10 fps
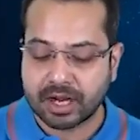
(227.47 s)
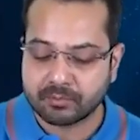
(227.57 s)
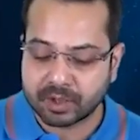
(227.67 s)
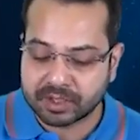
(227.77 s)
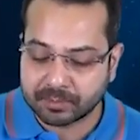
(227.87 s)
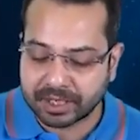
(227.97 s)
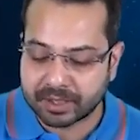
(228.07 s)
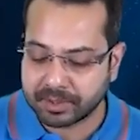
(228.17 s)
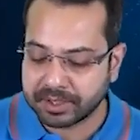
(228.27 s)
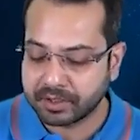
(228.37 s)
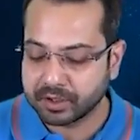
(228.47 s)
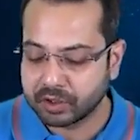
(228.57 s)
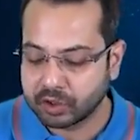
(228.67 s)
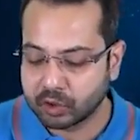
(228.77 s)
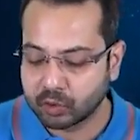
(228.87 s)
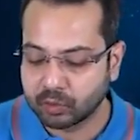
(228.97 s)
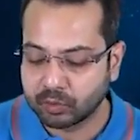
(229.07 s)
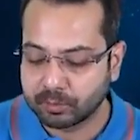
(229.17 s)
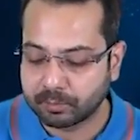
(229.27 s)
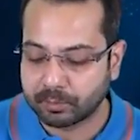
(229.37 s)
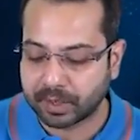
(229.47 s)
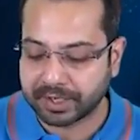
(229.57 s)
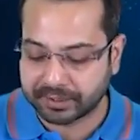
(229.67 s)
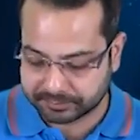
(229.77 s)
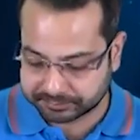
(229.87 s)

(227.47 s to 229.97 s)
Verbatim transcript: and multiplied by 2 pi